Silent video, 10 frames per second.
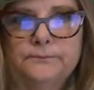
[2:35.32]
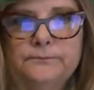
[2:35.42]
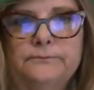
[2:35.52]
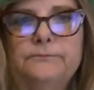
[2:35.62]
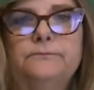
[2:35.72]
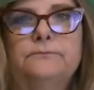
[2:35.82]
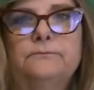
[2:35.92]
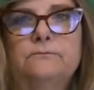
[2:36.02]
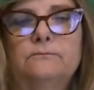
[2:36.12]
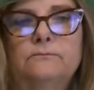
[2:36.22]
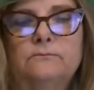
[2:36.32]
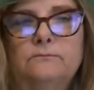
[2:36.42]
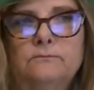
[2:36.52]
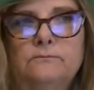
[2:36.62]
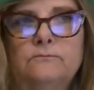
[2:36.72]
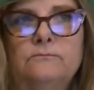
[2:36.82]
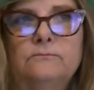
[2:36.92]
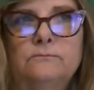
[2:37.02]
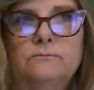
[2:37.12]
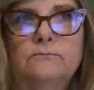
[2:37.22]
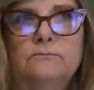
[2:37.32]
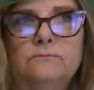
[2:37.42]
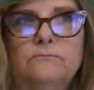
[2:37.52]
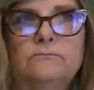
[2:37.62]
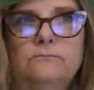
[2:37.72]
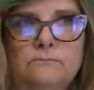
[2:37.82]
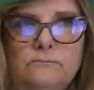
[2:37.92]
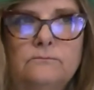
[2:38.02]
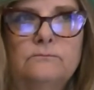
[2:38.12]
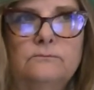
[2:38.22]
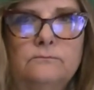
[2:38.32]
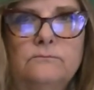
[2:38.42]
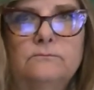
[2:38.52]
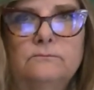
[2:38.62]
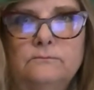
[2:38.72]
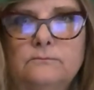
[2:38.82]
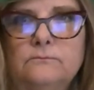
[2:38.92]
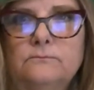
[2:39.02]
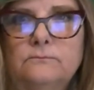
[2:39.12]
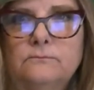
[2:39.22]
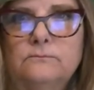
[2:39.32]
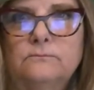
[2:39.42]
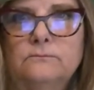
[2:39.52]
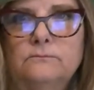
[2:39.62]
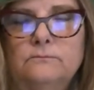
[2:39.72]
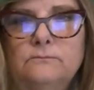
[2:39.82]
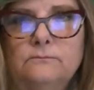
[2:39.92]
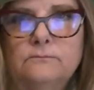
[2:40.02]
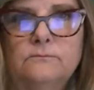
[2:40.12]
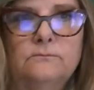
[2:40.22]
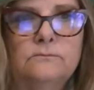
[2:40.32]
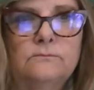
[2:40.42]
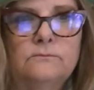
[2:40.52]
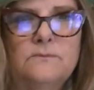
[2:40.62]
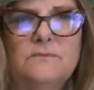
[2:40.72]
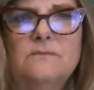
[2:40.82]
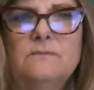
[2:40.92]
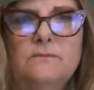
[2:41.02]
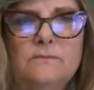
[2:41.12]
The person shown says nothing.